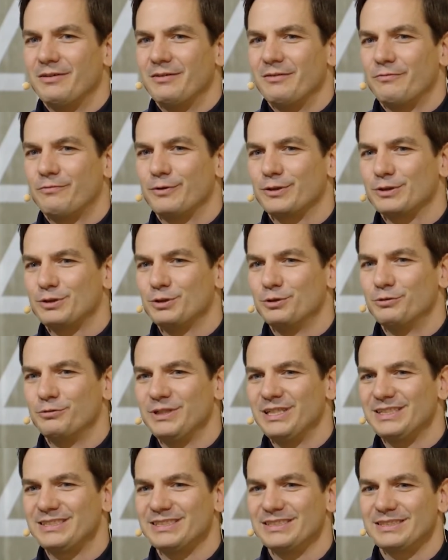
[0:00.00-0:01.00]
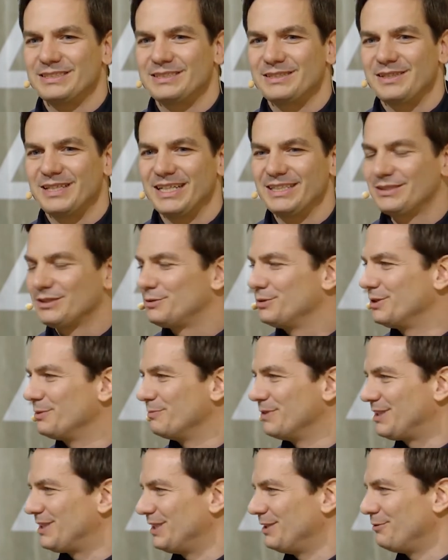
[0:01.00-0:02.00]
for two reasons. Thanks to the
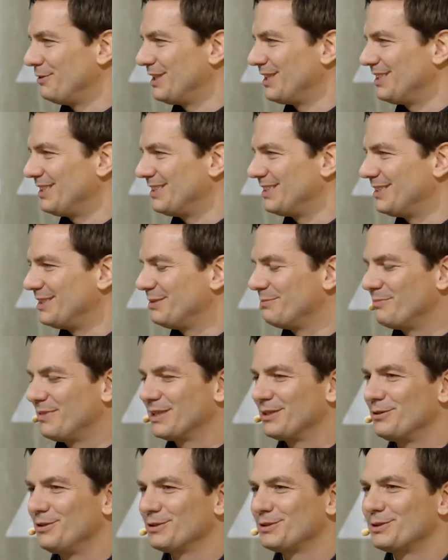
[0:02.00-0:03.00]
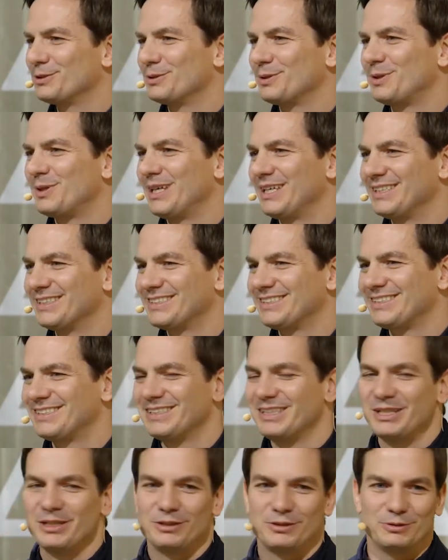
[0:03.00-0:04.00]
material, but also thanks
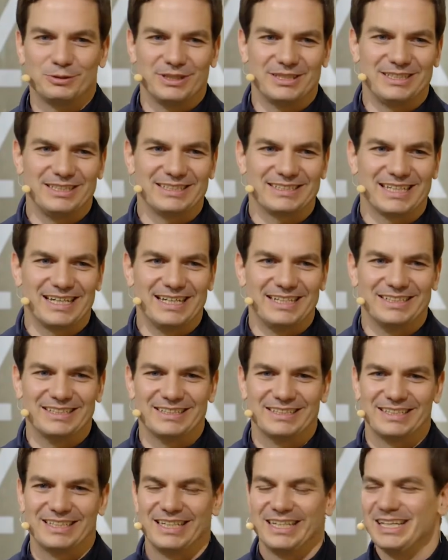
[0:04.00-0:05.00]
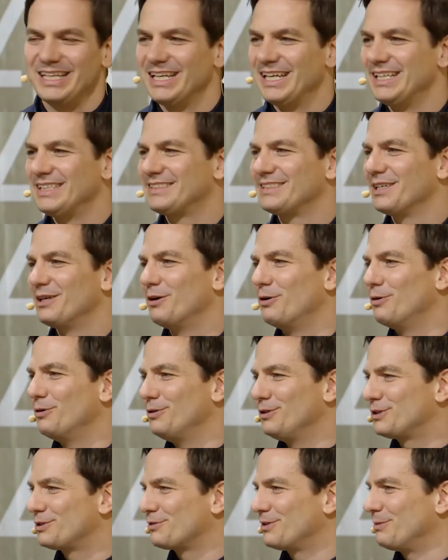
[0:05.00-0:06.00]
to the designer. It's an
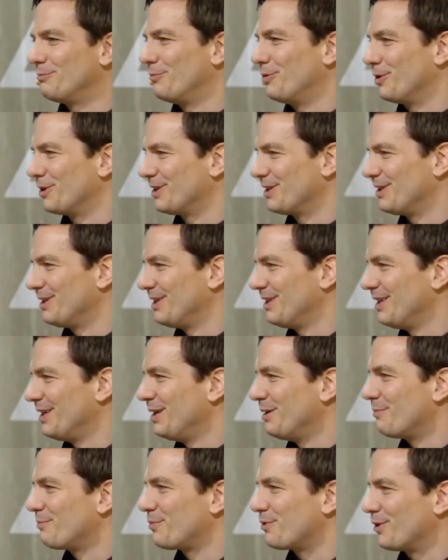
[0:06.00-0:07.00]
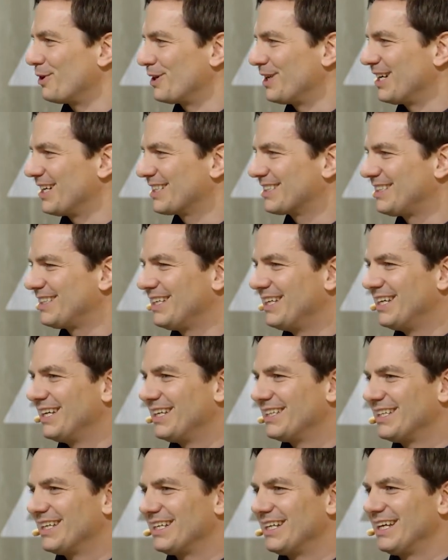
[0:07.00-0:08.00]
ultra modern product
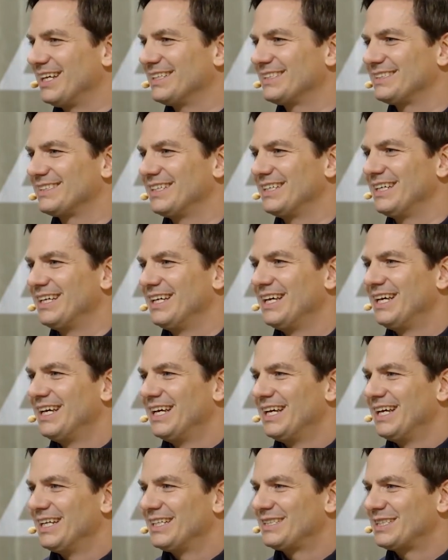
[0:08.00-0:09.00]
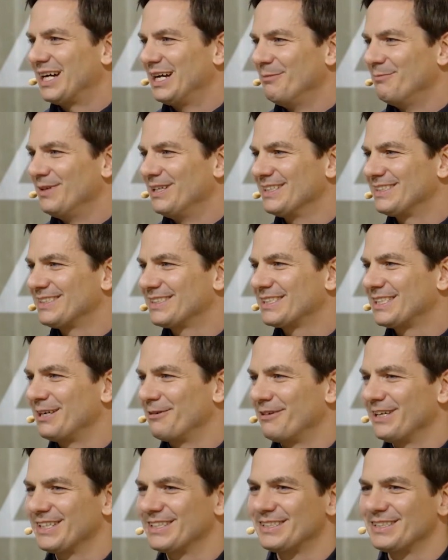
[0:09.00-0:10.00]
that has a timeless
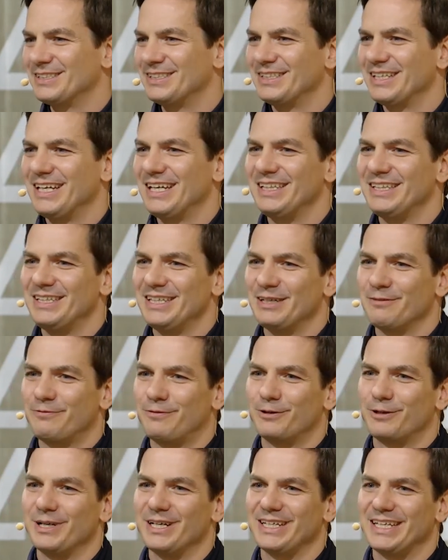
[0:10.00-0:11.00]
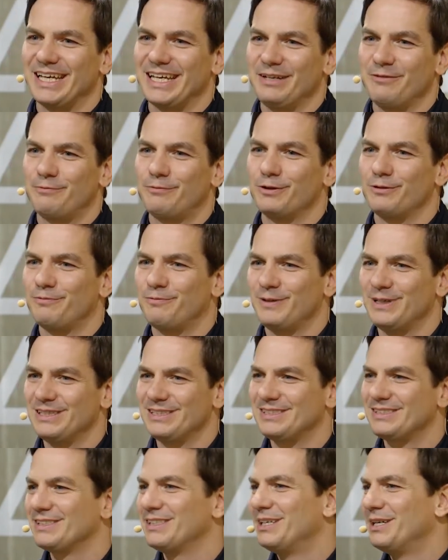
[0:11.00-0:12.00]
character and therefore again
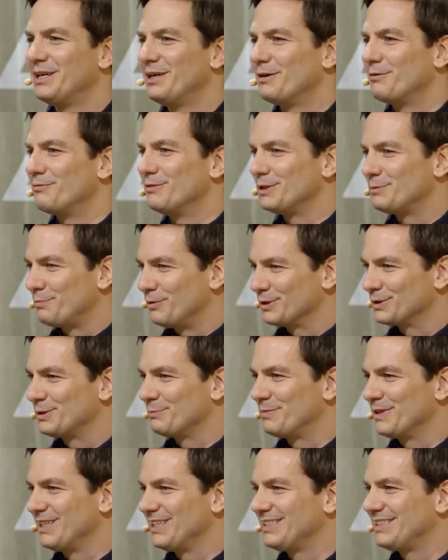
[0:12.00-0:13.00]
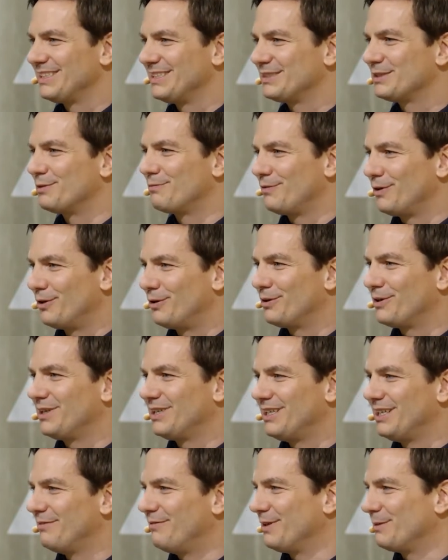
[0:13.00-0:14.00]
fulfills responsibilities of long
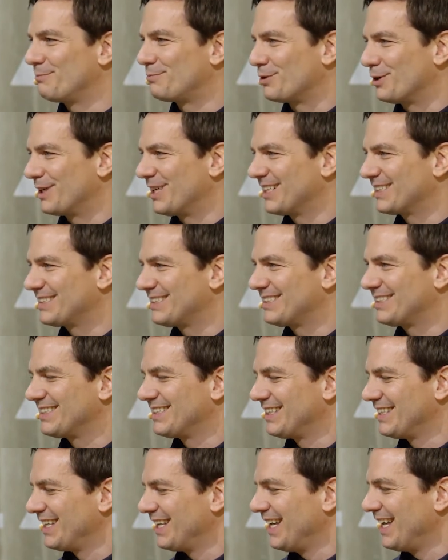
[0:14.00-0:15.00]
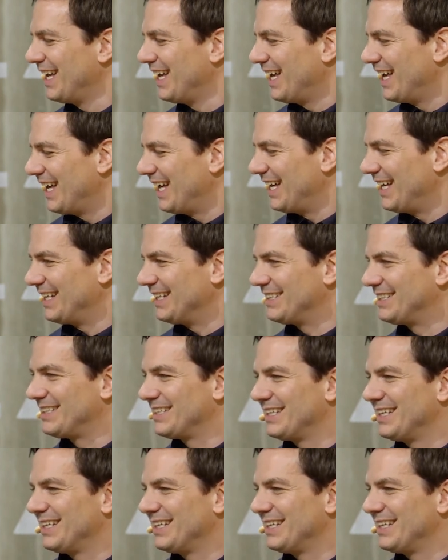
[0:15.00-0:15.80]
living products. And